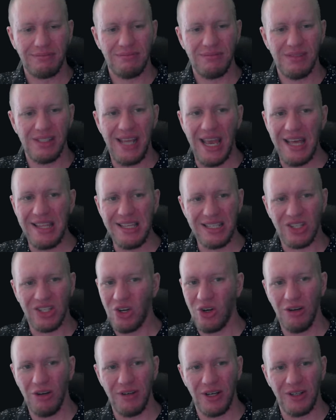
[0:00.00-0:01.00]
this
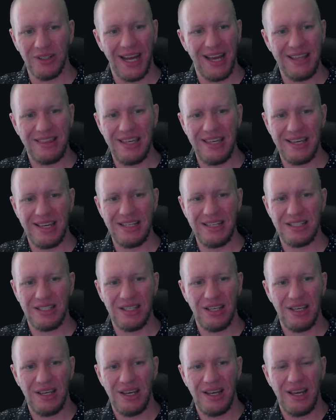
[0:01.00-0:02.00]
Corvold I think
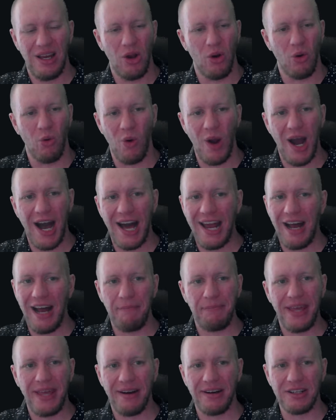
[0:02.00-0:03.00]
is right
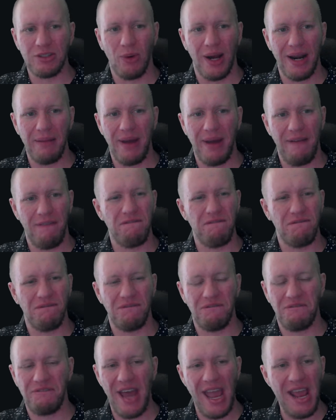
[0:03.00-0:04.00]
up there as one of my
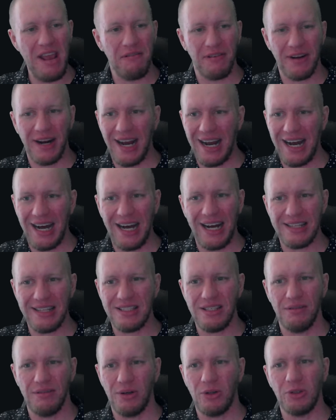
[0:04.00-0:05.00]
favorite
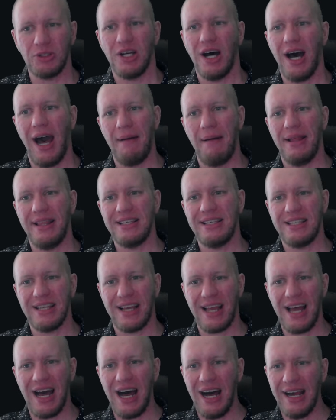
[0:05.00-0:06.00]
arts of all time. And the
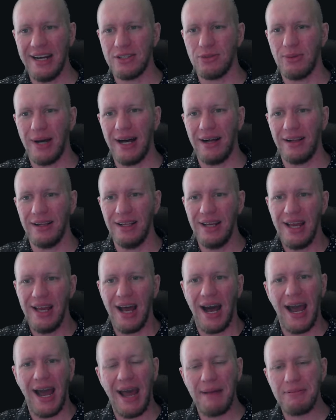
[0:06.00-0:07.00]
Sakan as well.
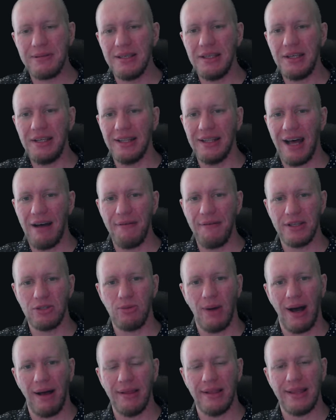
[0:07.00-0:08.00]
I absolutely love as
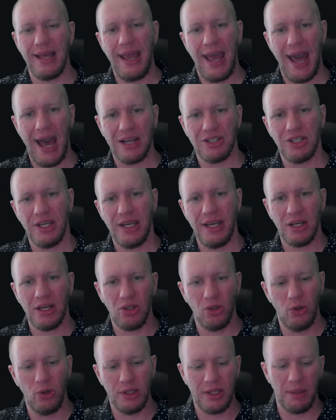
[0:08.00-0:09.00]
well that they actually
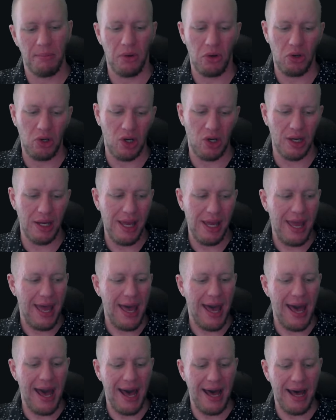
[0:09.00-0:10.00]
include the more
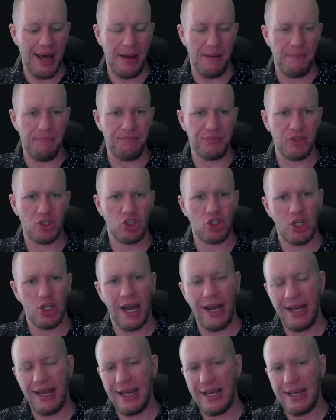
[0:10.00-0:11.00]

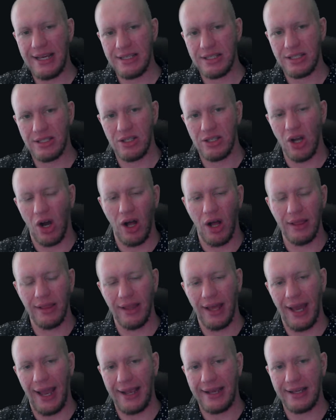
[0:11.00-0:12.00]
Chinese
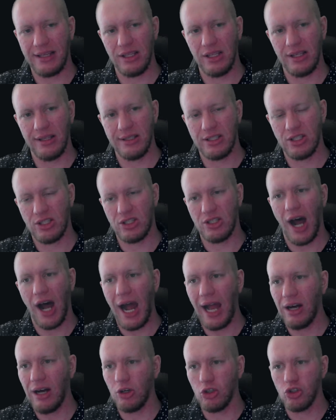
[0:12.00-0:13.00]
like
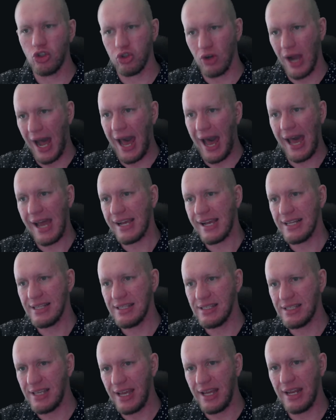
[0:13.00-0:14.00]
style
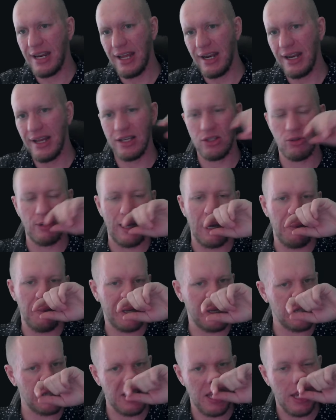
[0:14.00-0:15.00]
dragons in it as well,
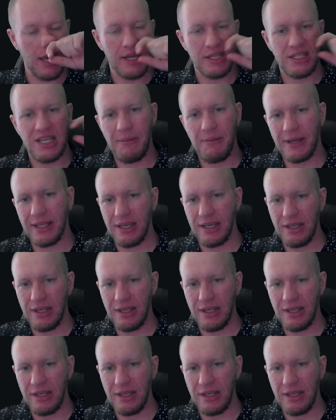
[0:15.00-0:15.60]
because typically, you